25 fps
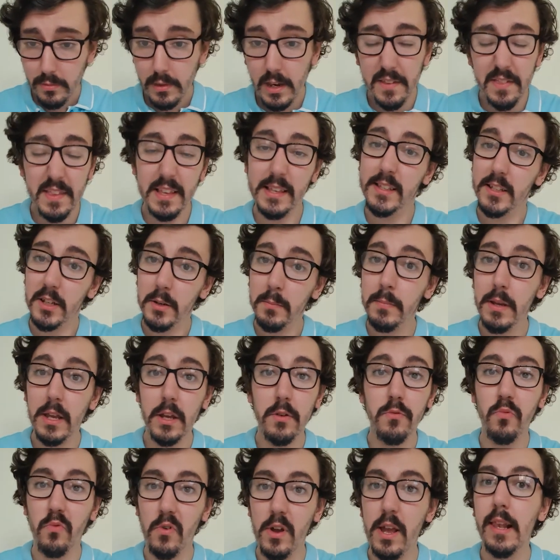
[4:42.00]
this can
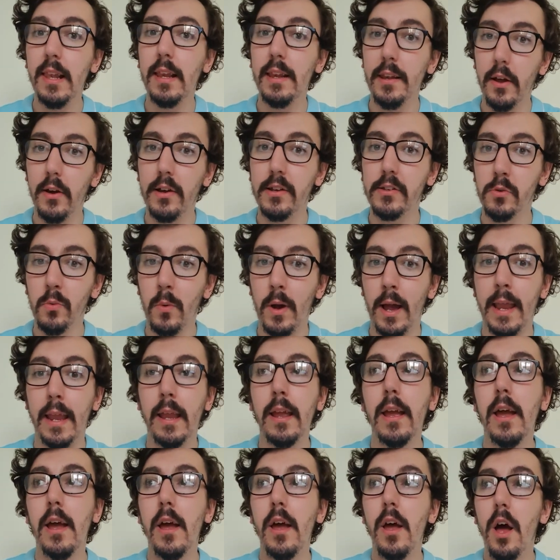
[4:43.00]
be a really nice
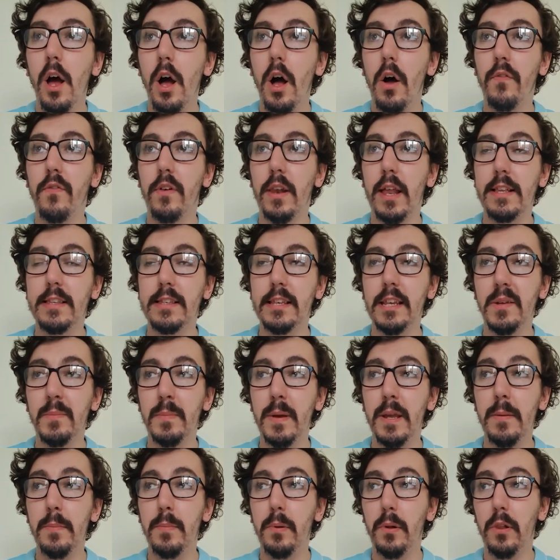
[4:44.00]
way of letting
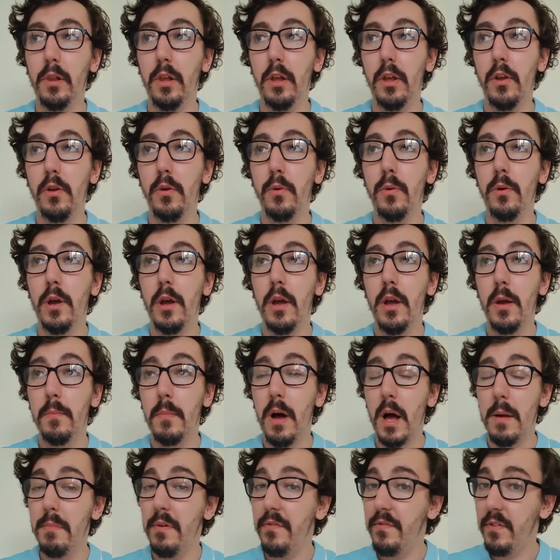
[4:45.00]
people who
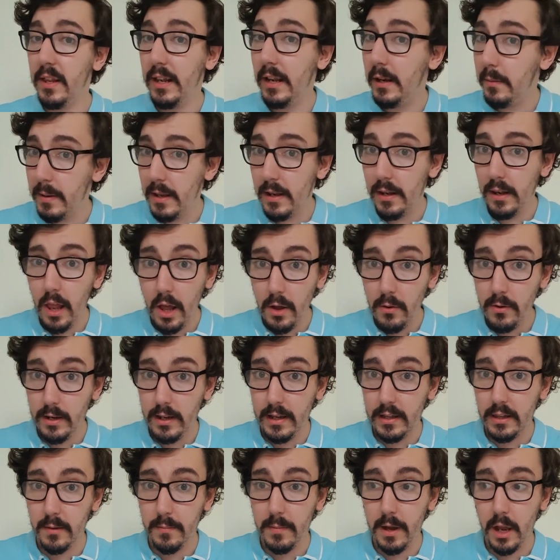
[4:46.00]
might be feeling a bit
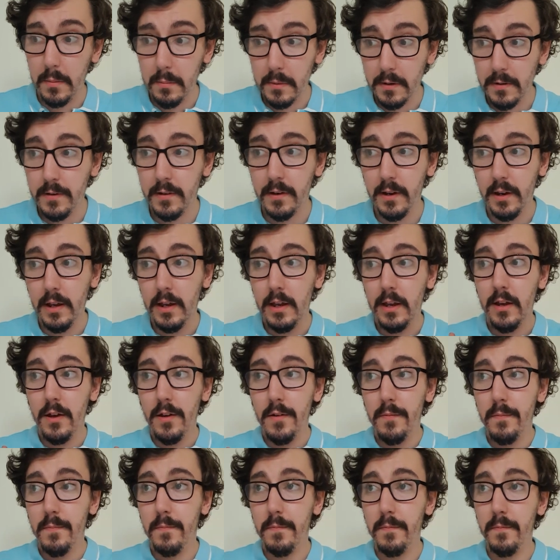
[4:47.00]
lonely at the moment
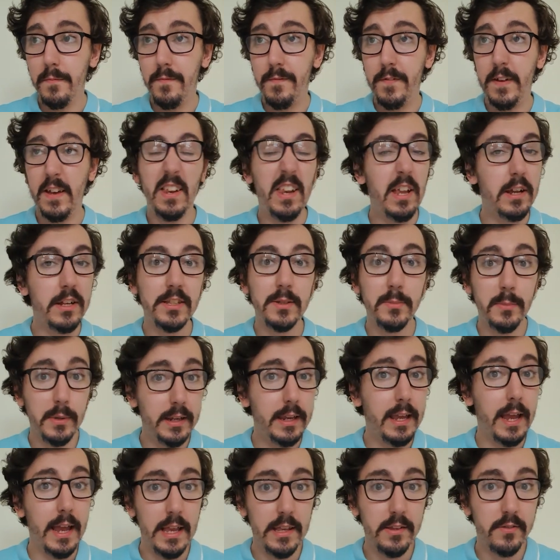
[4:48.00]
feel like
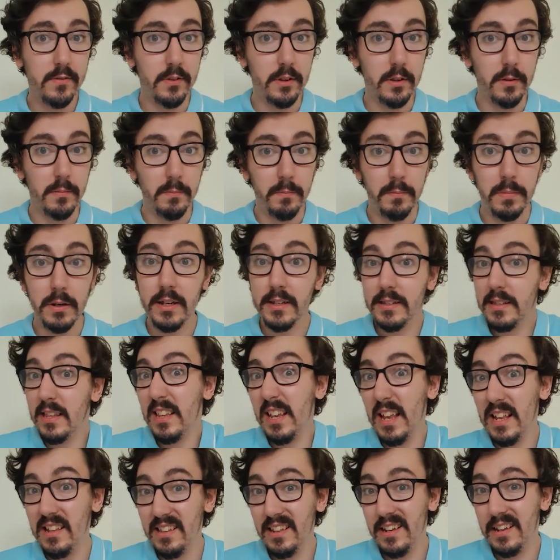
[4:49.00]
someone cares for them. Because
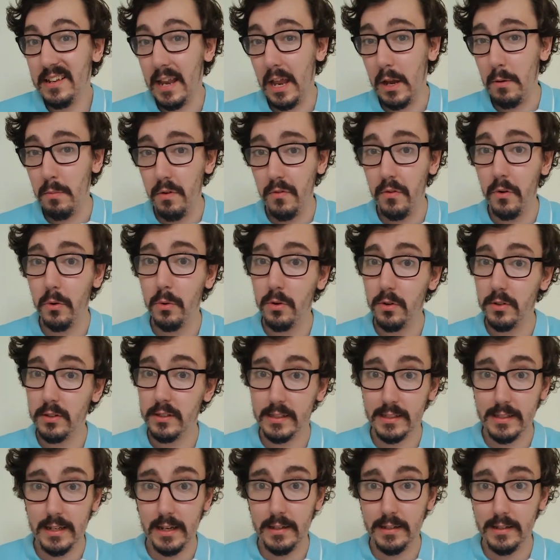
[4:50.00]
at the end of the day, we've all got
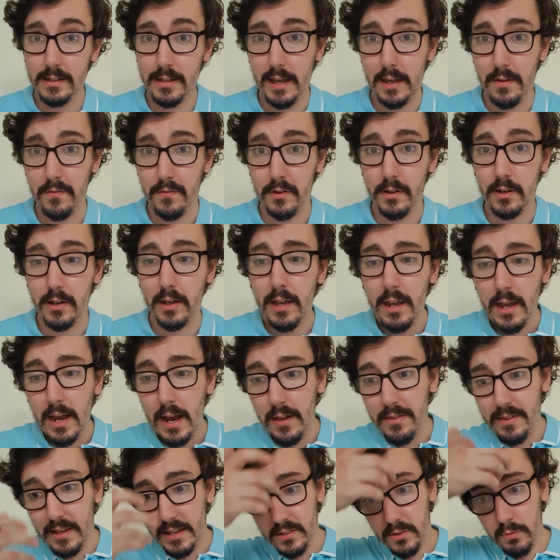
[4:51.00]
to stick together,
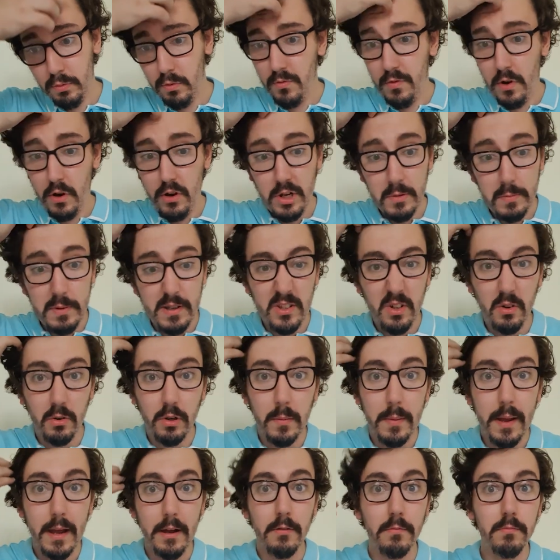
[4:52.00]
and that's what Rokeby is
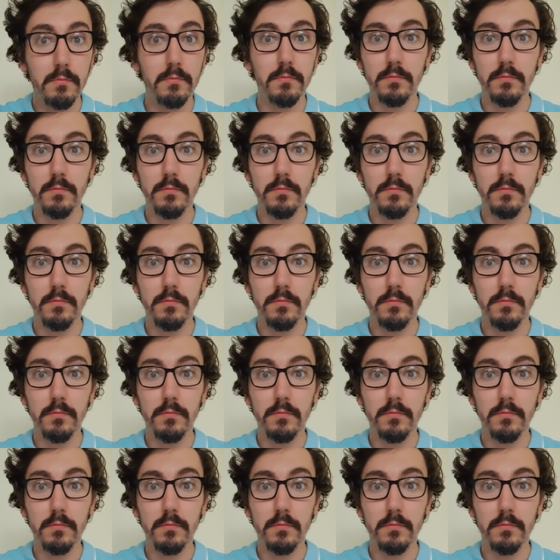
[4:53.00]
all about.